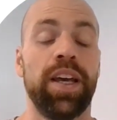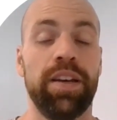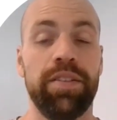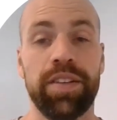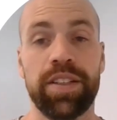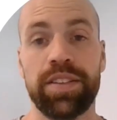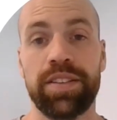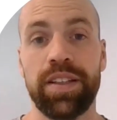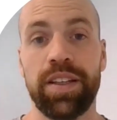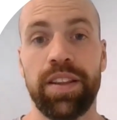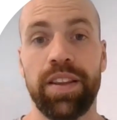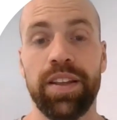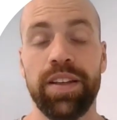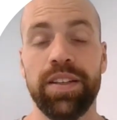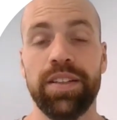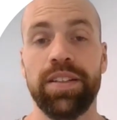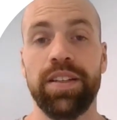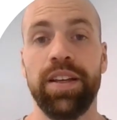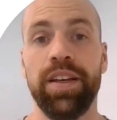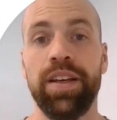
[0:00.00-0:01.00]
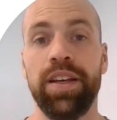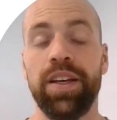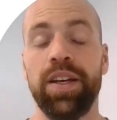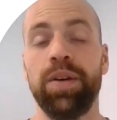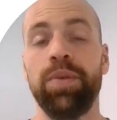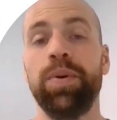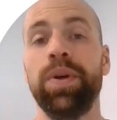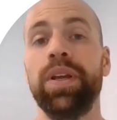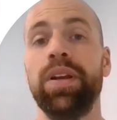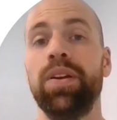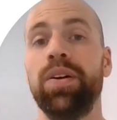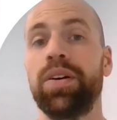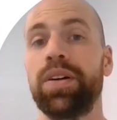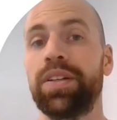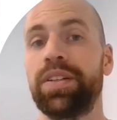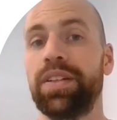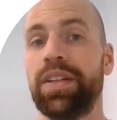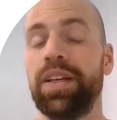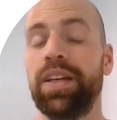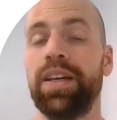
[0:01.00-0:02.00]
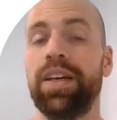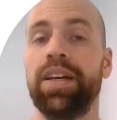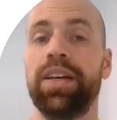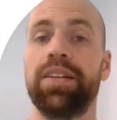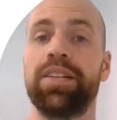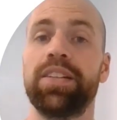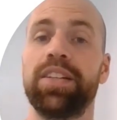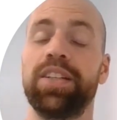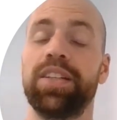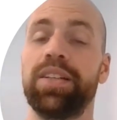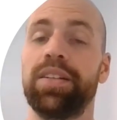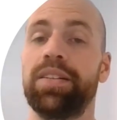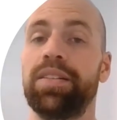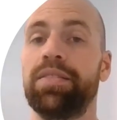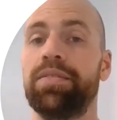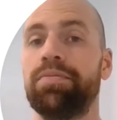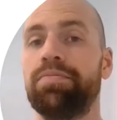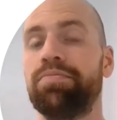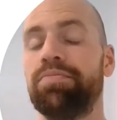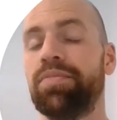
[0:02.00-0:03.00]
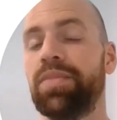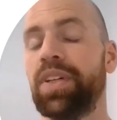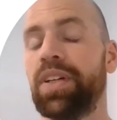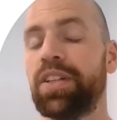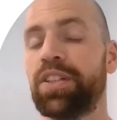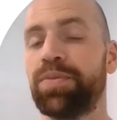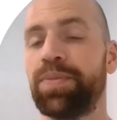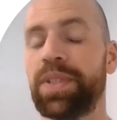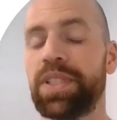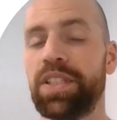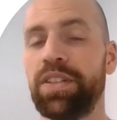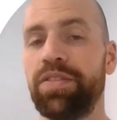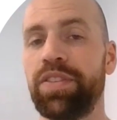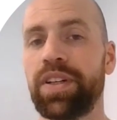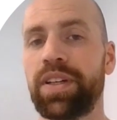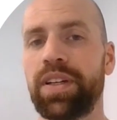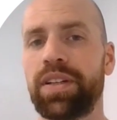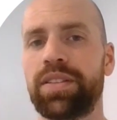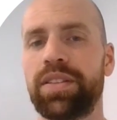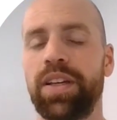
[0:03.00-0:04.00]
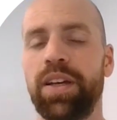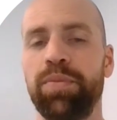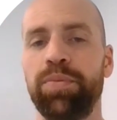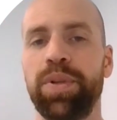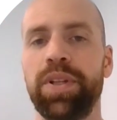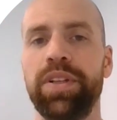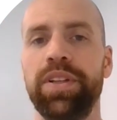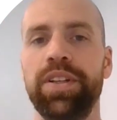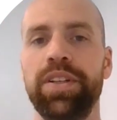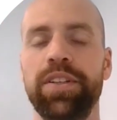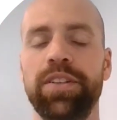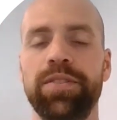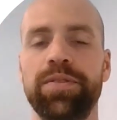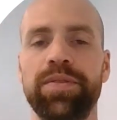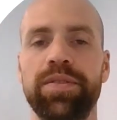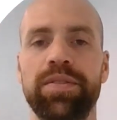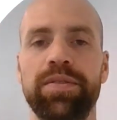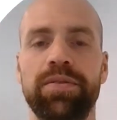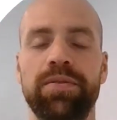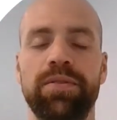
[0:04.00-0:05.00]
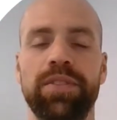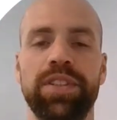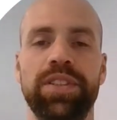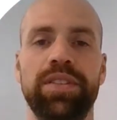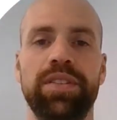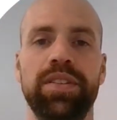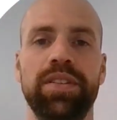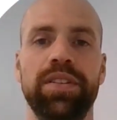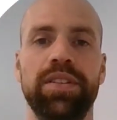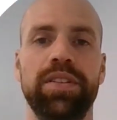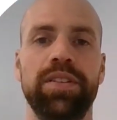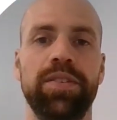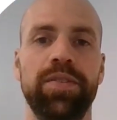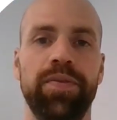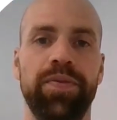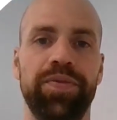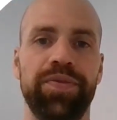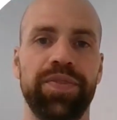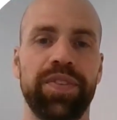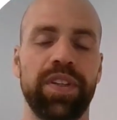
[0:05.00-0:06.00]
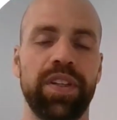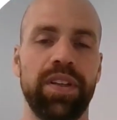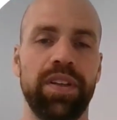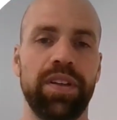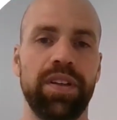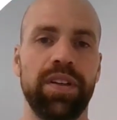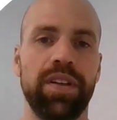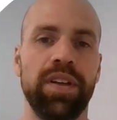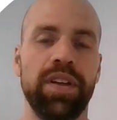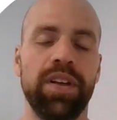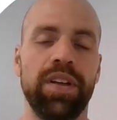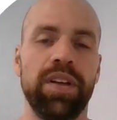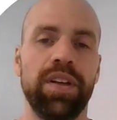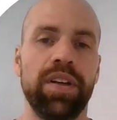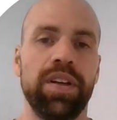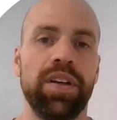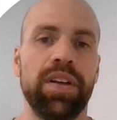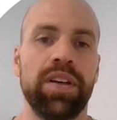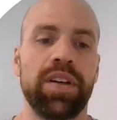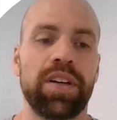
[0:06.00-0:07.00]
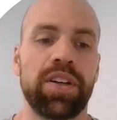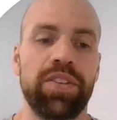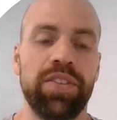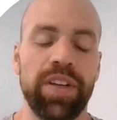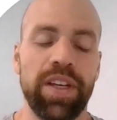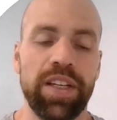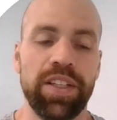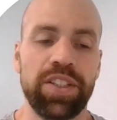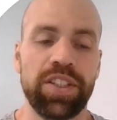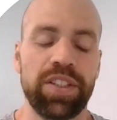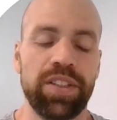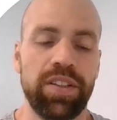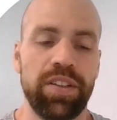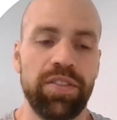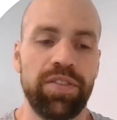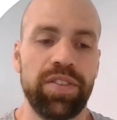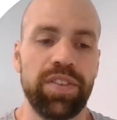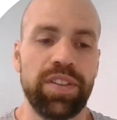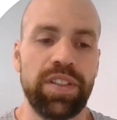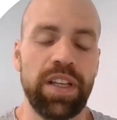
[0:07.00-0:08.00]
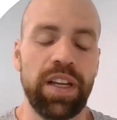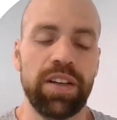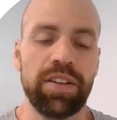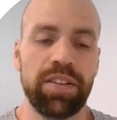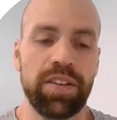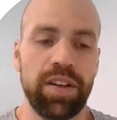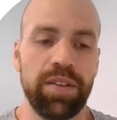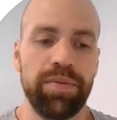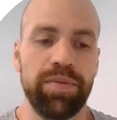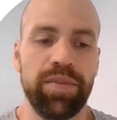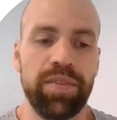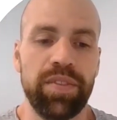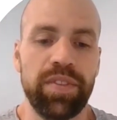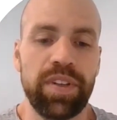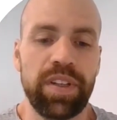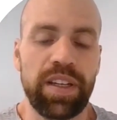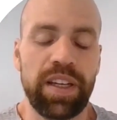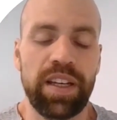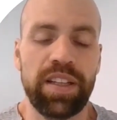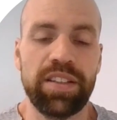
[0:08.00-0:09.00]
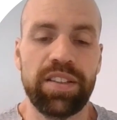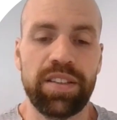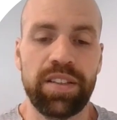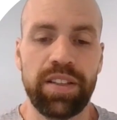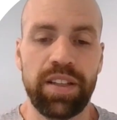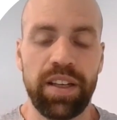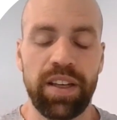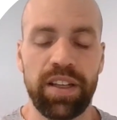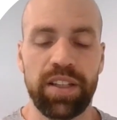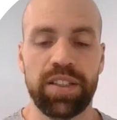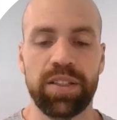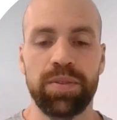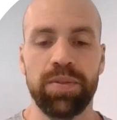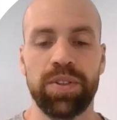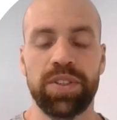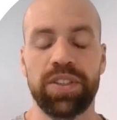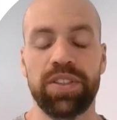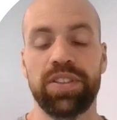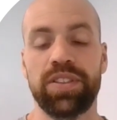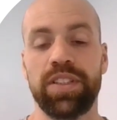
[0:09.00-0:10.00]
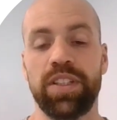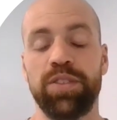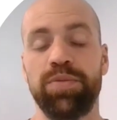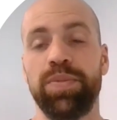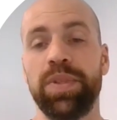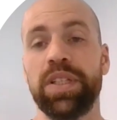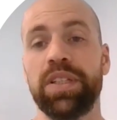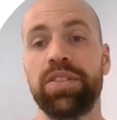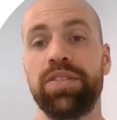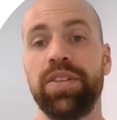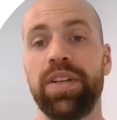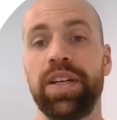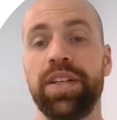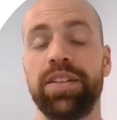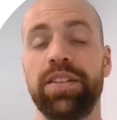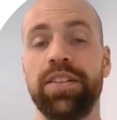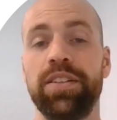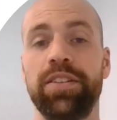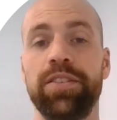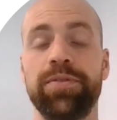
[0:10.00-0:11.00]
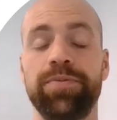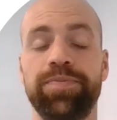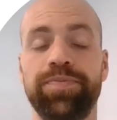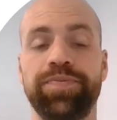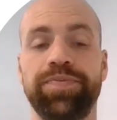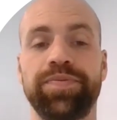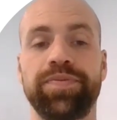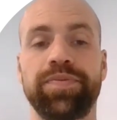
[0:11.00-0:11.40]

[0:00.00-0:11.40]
Having said that, we looked at a specific example here with the creation of a telegram against a task which is just being created.